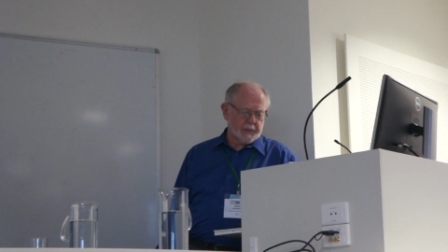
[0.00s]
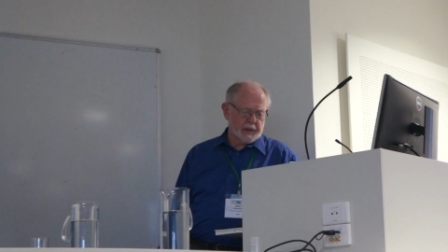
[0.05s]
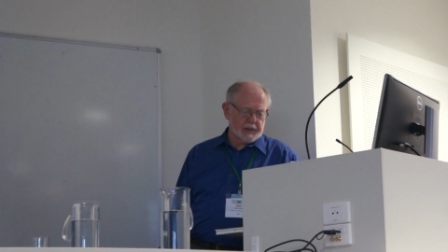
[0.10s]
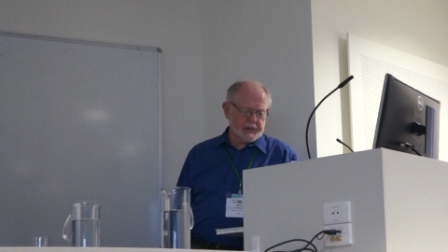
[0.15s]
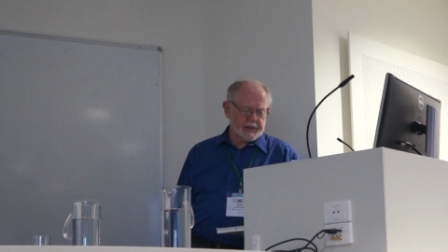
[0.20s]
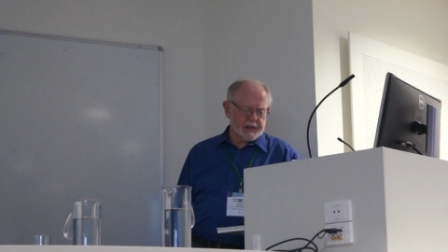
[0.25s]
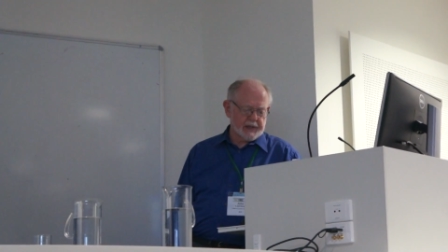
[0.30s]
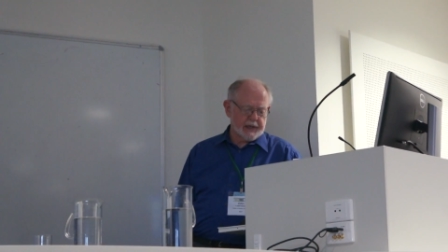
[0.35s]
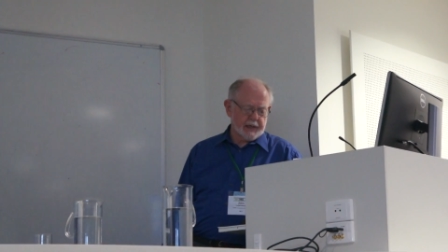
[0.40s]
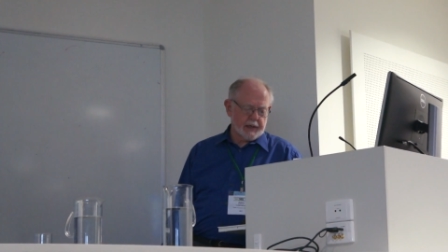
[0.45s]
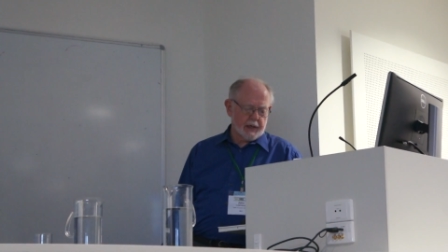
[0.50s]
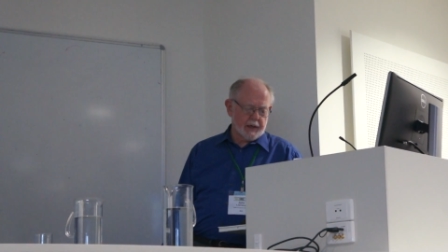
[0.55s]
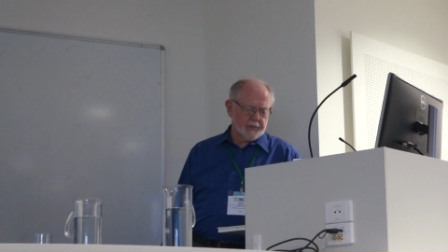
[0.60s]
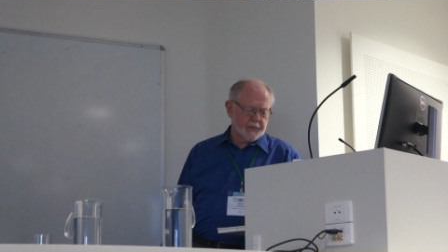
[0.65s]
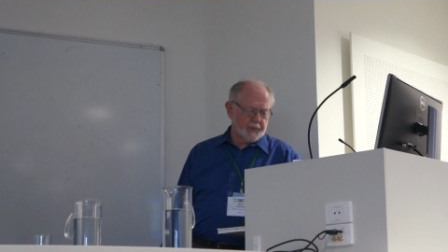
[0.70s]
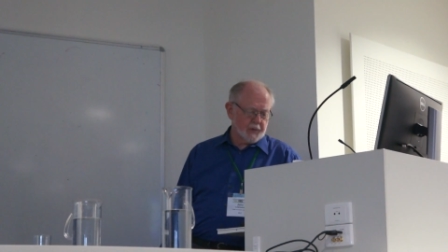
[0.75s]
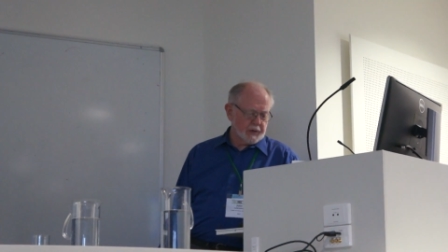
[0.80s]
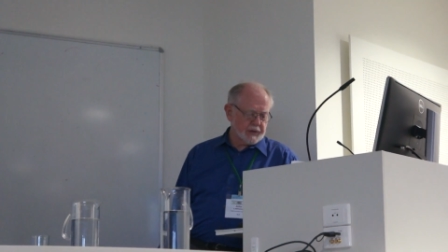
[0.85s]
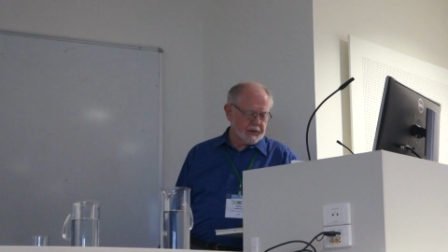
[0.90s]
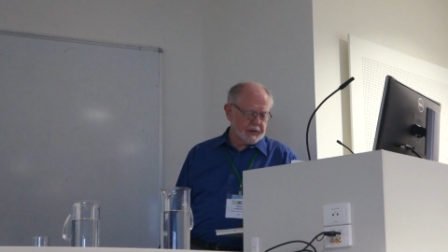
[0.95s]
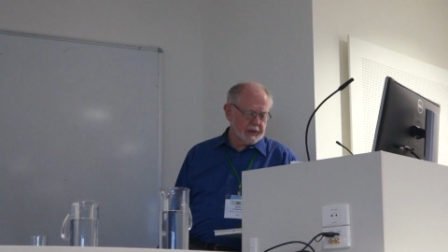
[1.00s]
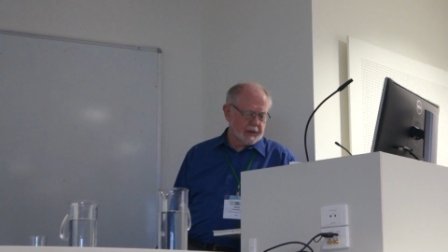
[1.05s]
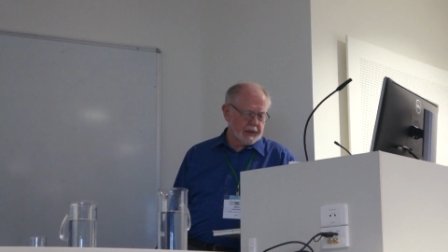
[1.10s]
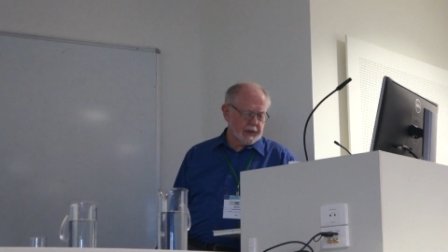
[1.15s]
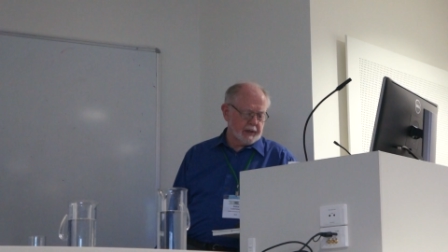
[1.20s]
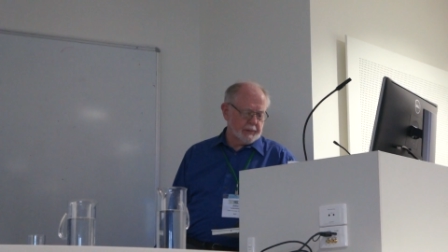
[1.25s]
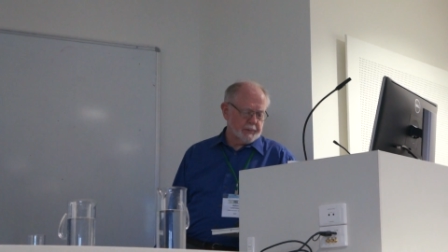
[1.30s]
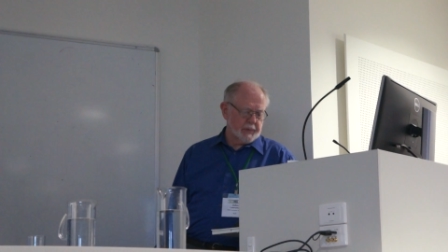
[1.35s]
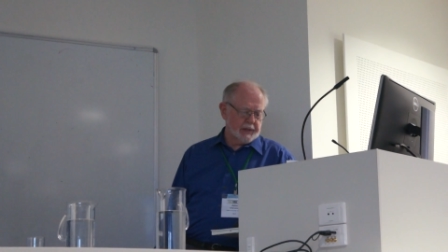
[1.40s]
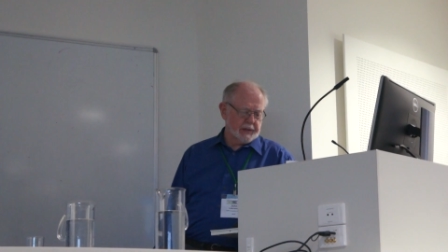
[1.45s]
by saying how
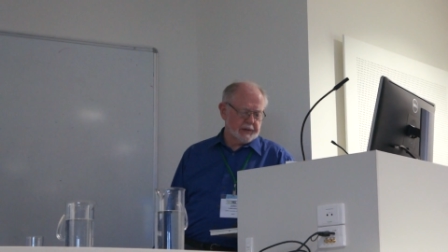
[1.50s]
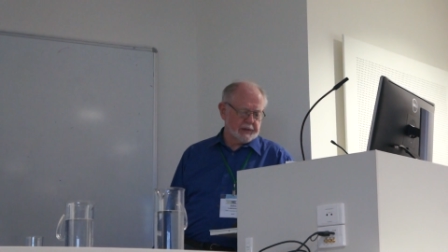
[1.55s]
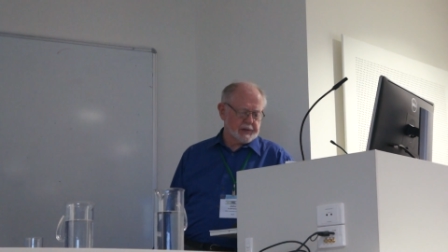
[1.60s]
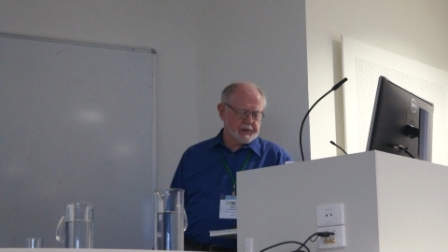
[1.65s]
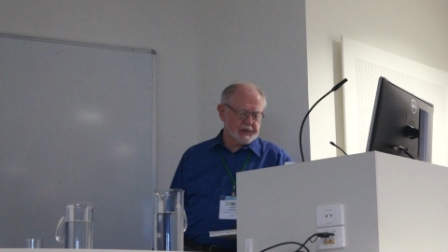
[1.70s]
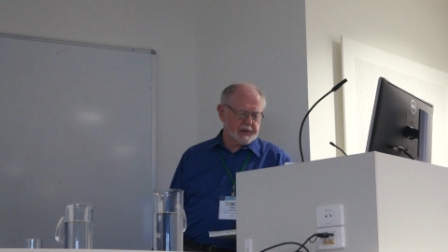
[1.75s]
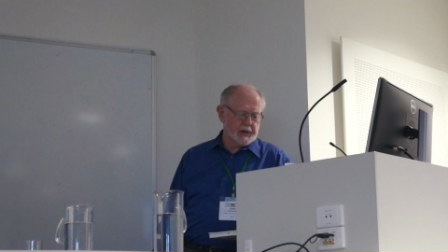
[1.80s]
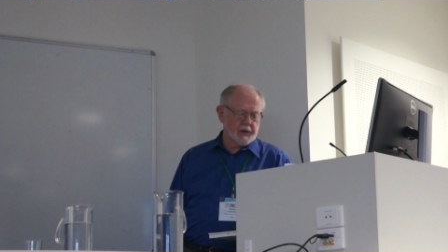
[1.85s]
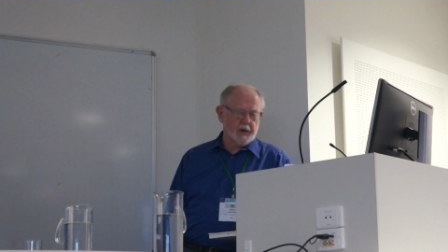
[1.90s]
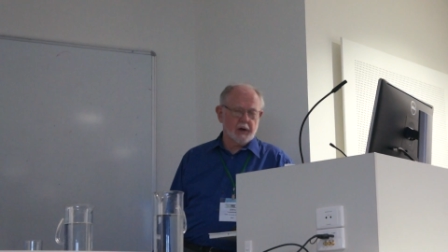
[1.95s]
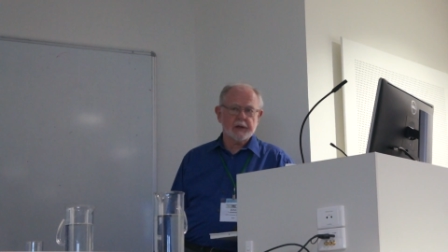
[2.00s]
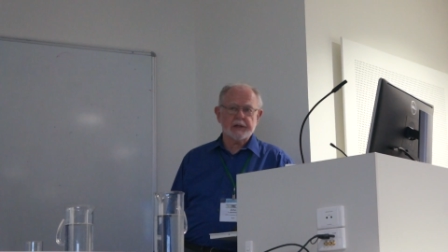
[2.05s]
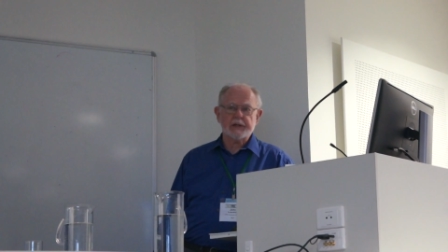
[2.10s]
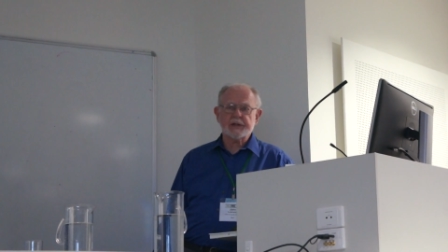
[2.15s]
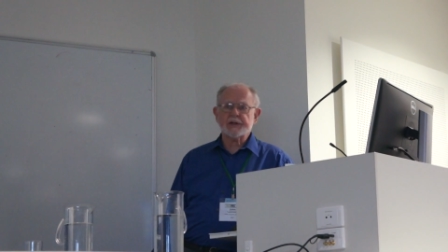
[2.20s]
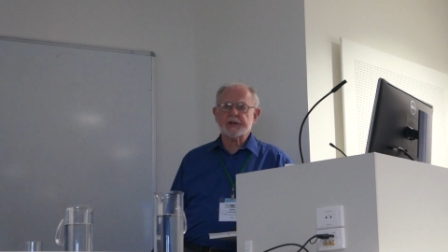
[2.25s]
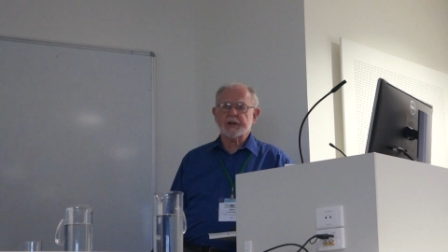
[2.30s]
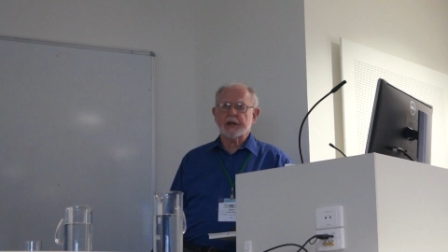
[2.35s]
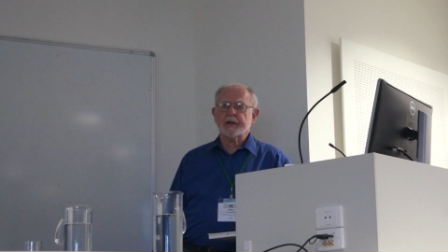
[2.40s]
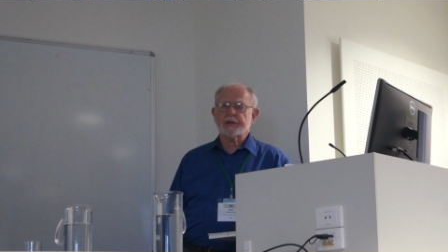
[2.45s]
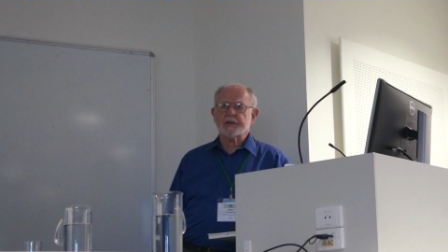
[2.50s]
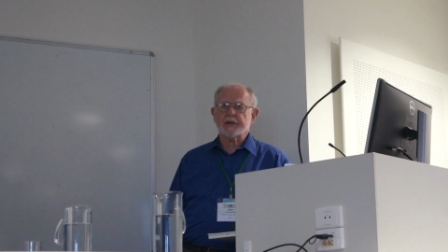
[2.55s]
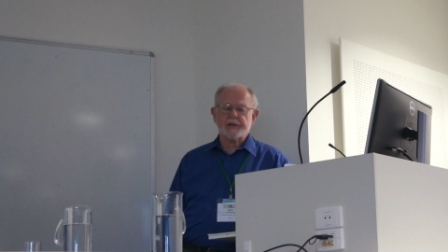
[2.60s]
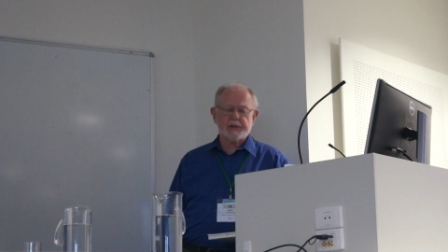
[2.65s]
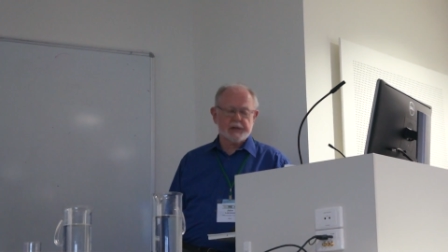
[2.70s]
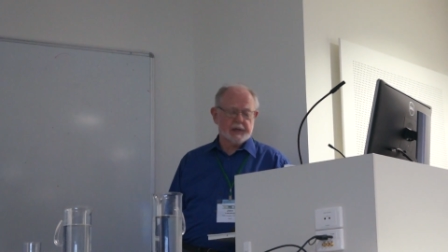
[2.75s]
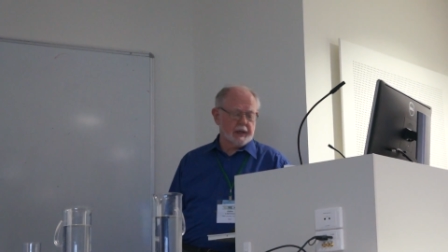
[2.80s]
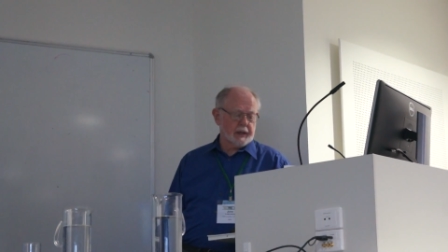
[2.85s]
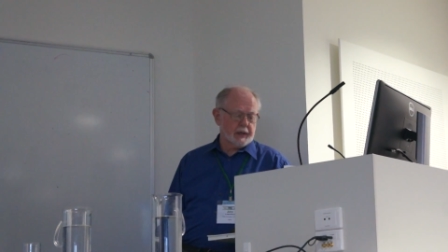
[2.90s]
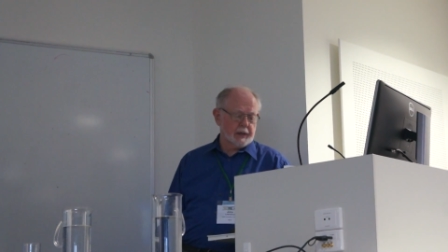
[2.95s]
fortunate I've been to see all these changes
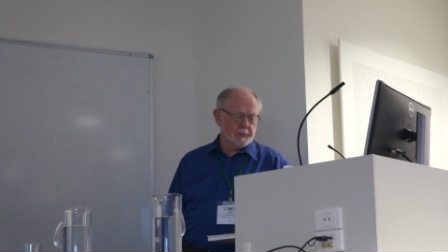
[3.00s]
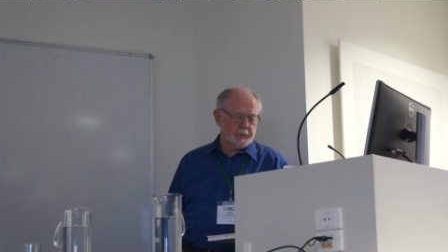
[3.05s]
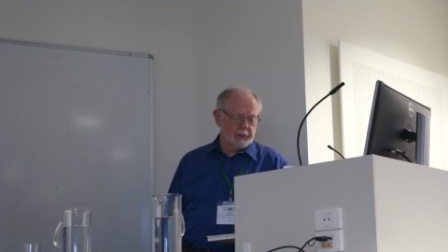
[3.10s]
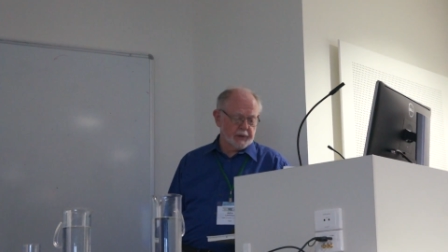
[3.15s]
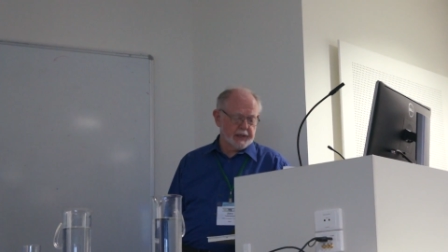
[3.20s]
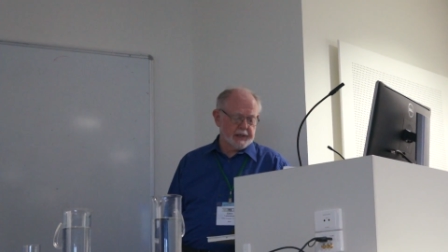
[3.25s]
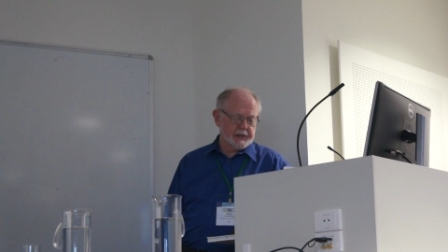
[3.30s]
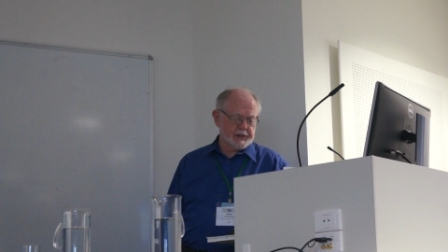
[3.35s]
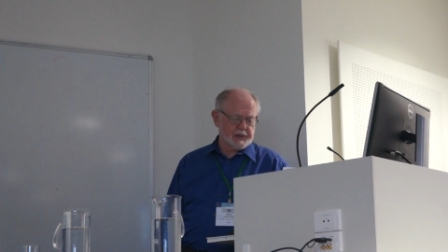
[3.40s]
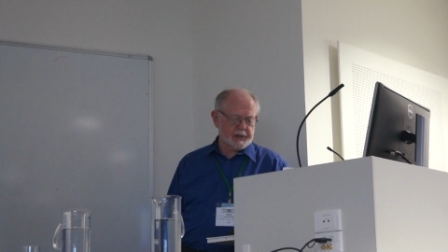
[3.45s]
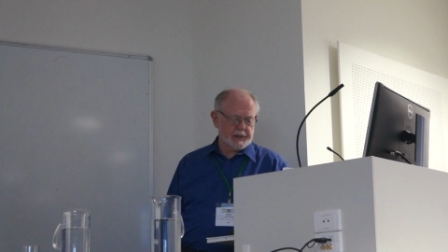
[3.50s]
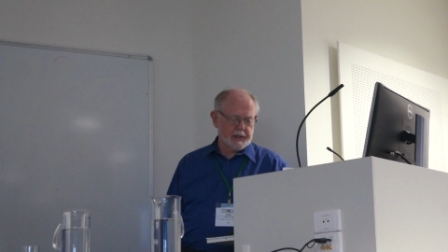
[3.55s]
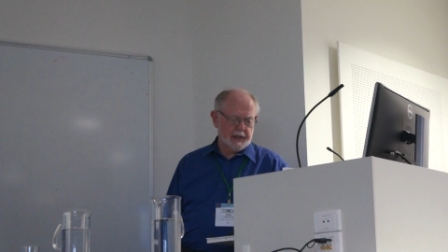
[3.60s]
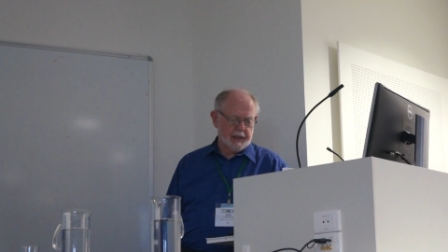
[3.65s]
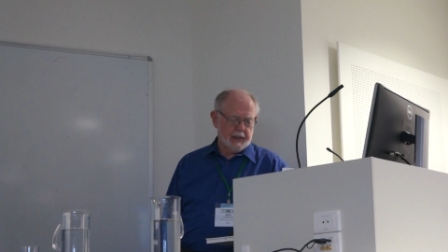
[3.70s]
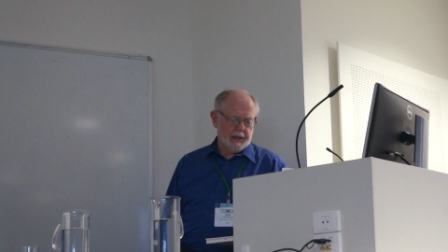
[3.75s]
taking place,